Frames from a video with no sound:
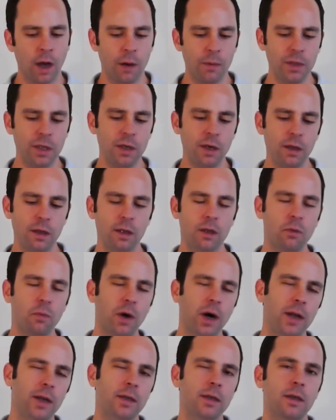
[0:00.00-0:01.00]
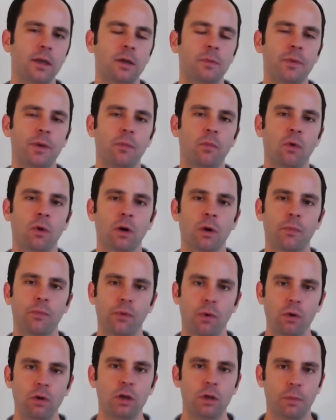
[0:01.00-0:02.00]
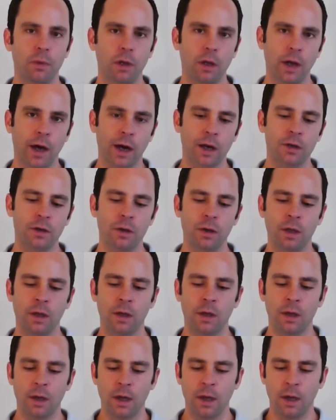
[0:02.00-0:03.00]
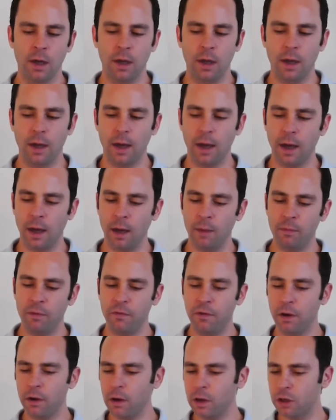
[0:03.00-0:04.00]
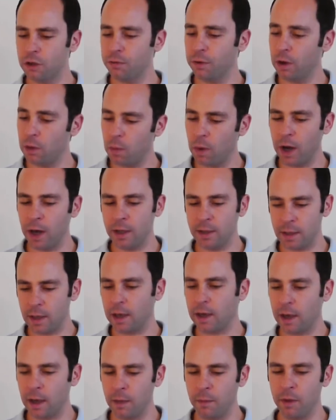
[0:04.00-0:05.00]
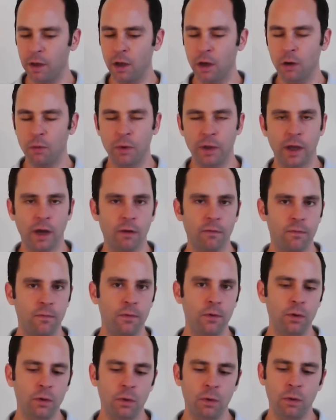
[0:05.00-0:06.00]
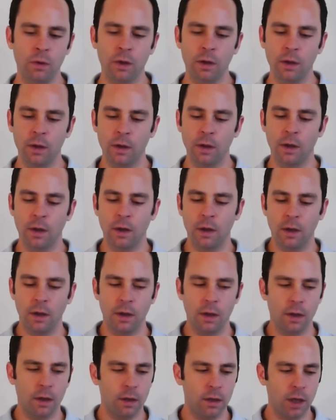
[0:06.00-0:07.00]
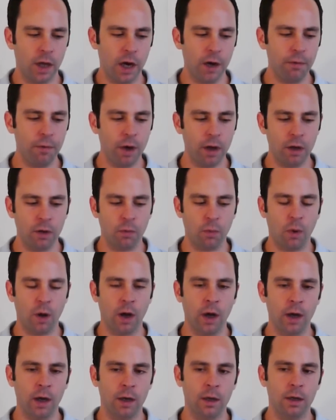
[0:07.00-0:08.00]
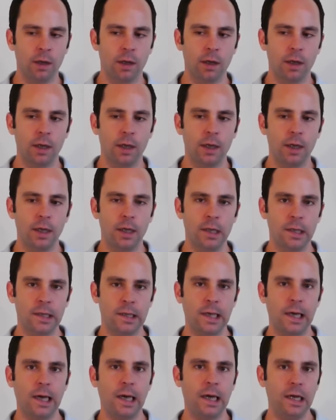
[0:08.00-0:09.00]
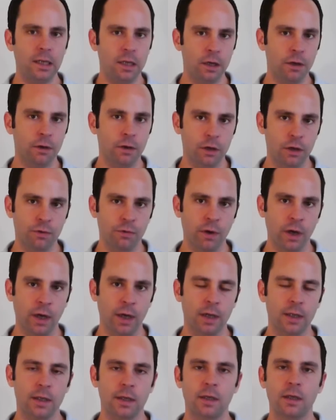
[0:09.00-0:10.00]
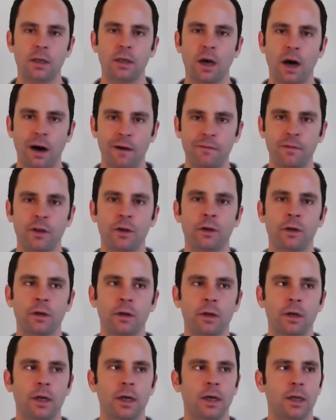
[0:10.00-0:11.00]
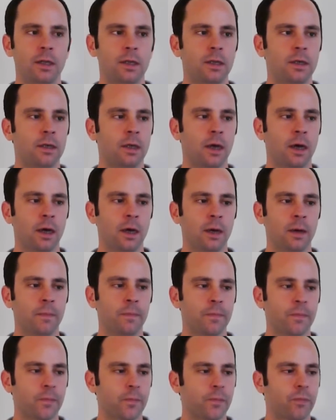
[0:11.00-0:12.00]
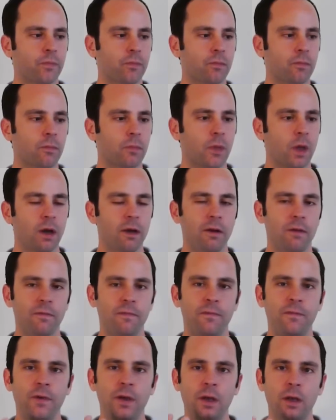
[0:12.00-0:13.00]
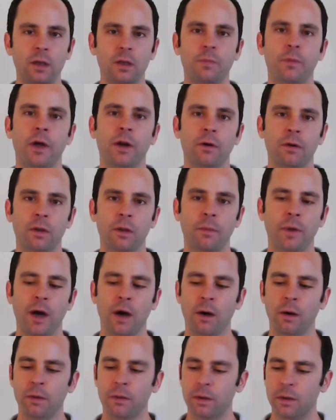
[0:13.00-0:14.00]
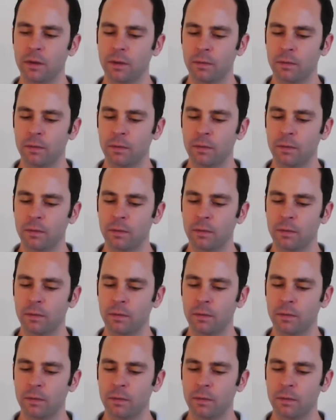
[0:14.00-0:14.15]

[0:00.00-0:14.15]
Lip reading: I would say that the wine is a little bit more approachable, actually. If you're going to drink wines like I am here without food, the aerated wine is easier to drink. It's softer. It feels better in the mouth.